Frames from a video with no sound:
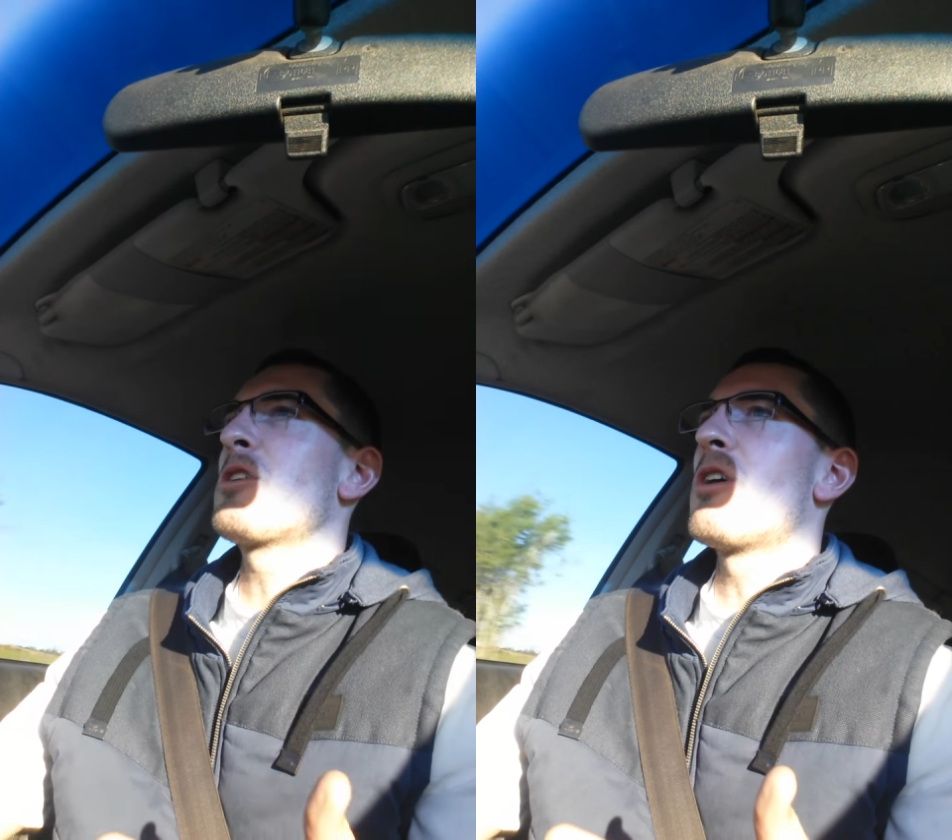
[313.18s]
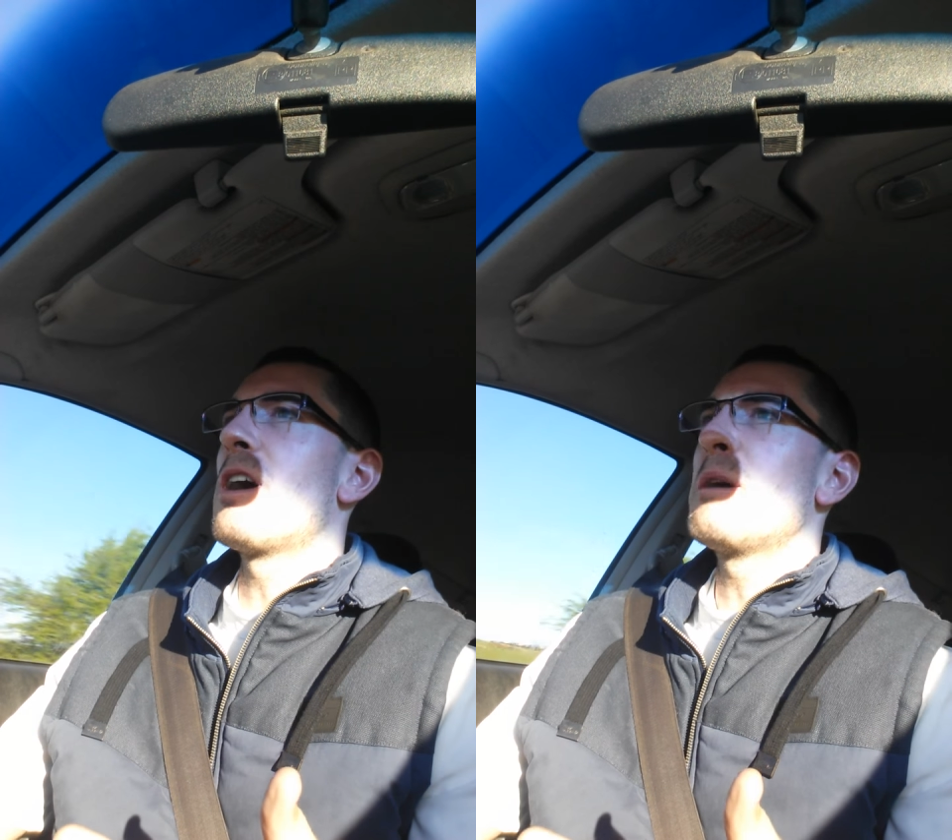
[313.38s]

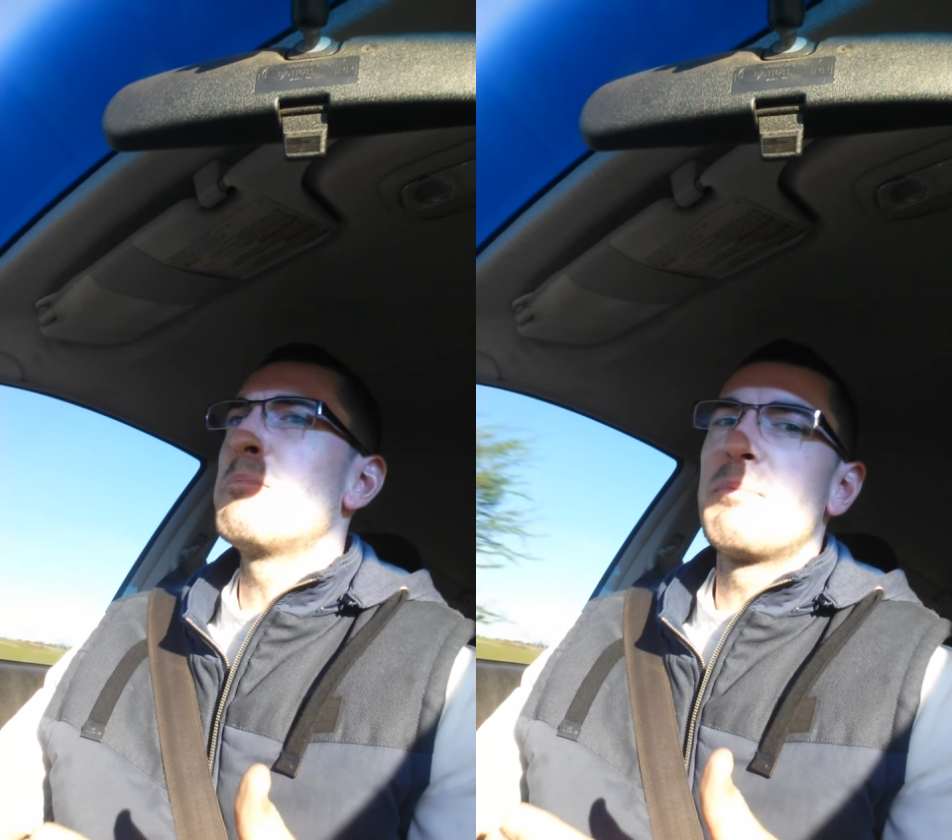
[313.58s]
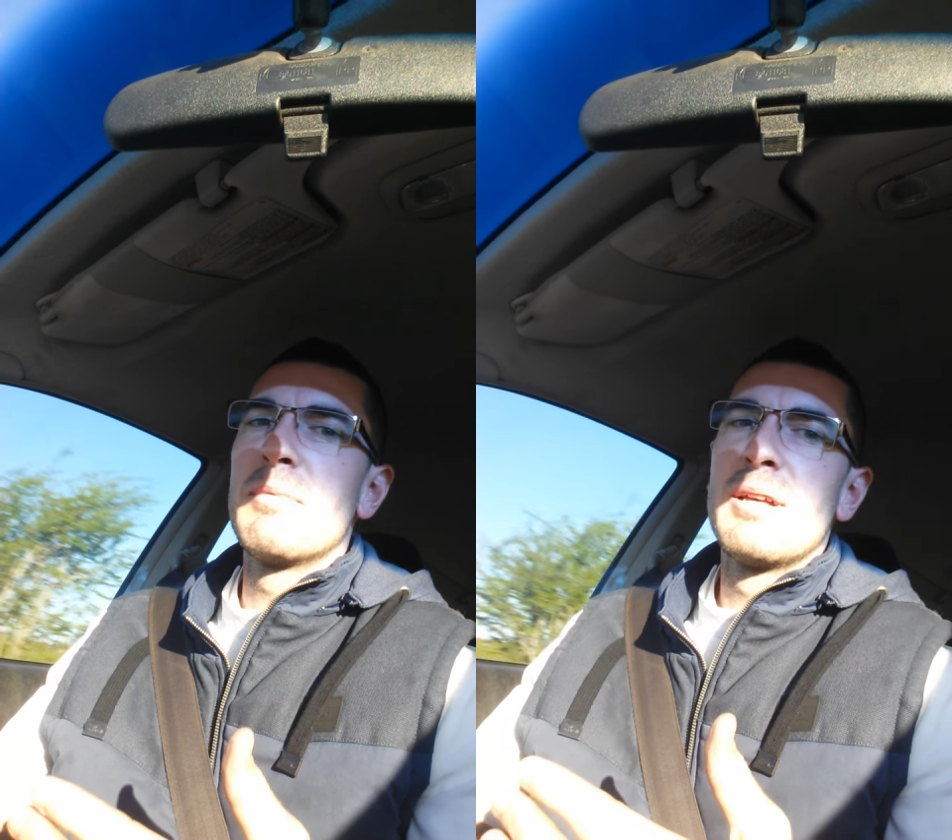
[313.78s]
entire
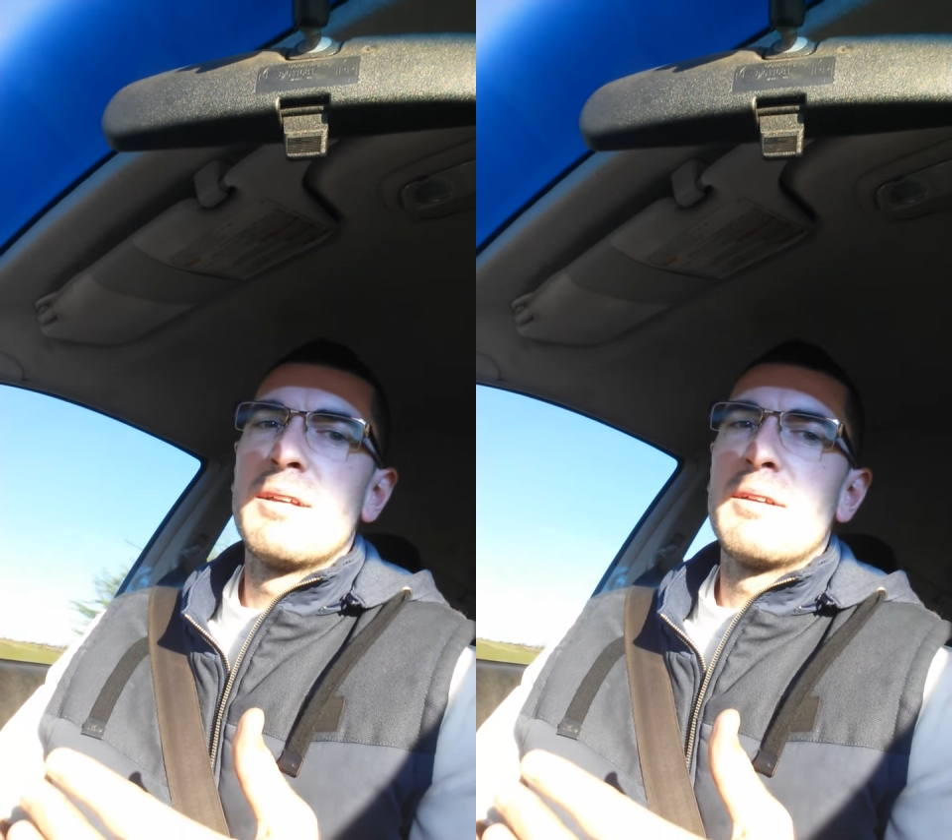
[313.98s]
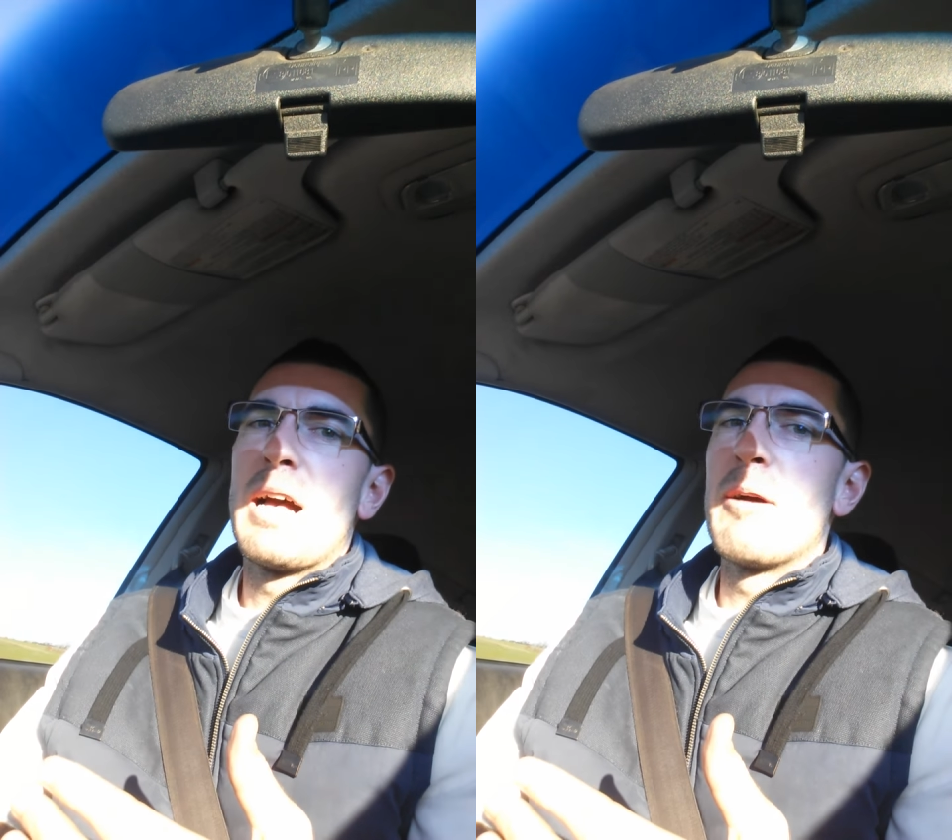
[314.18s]

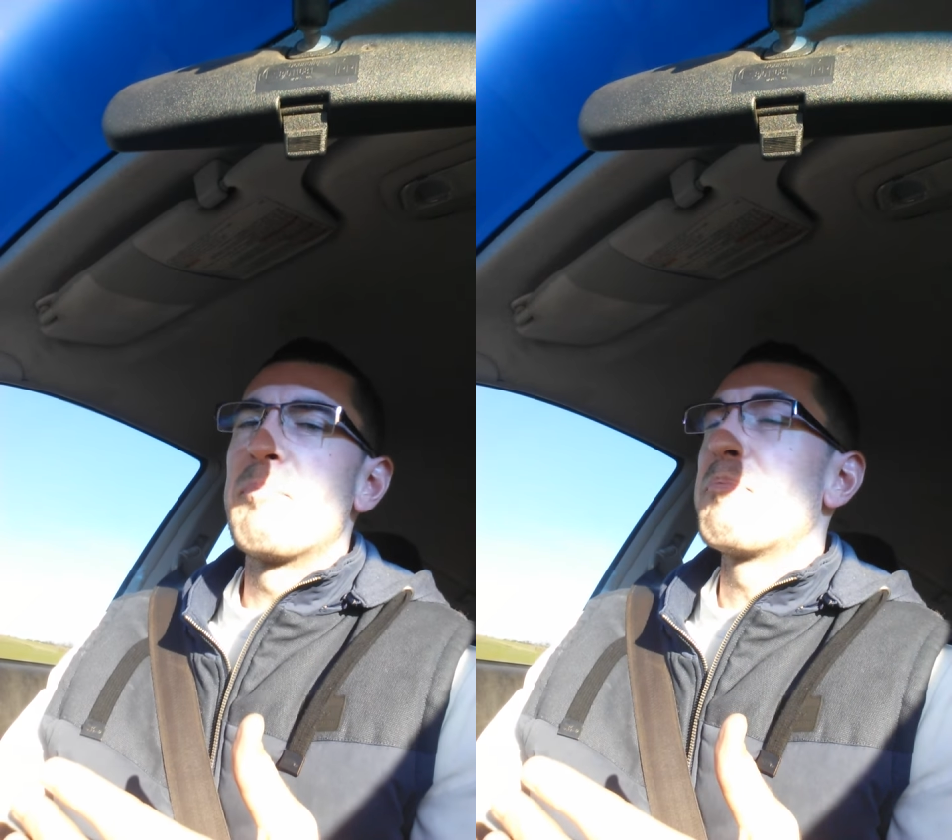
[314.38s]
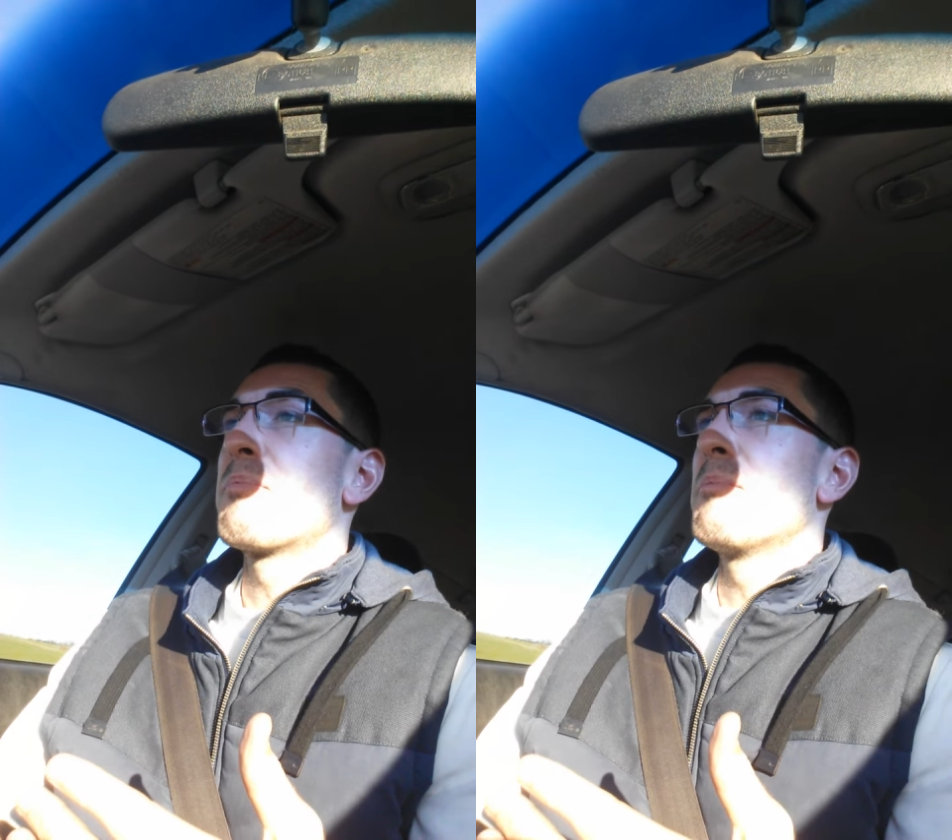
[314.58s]

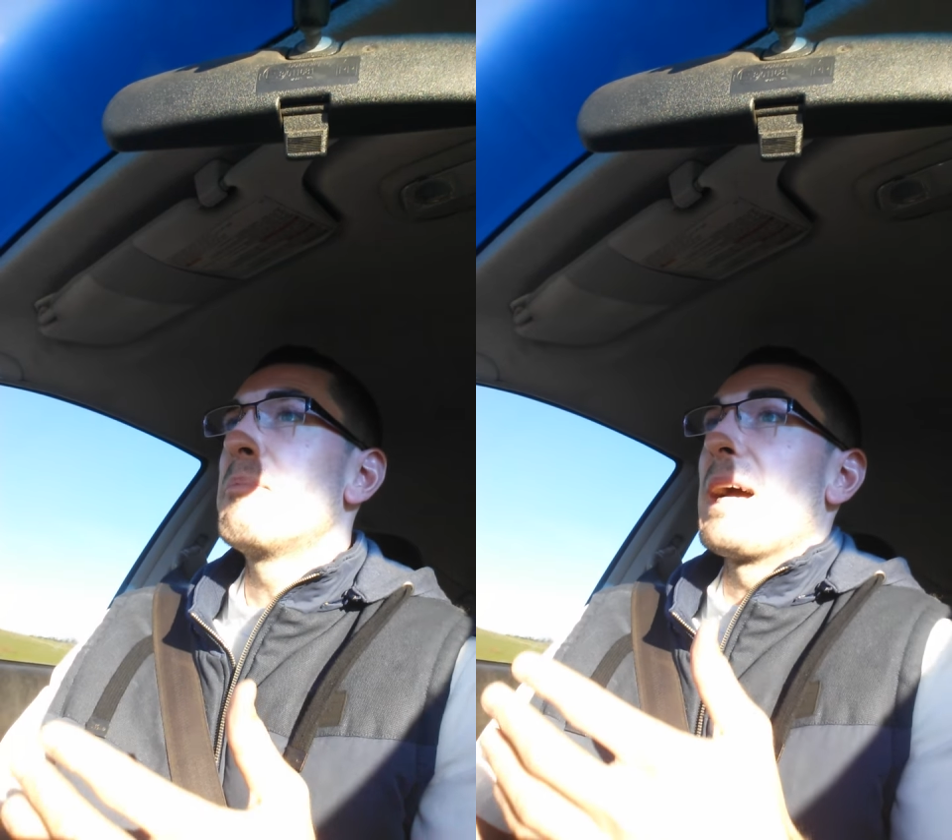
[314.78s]
um,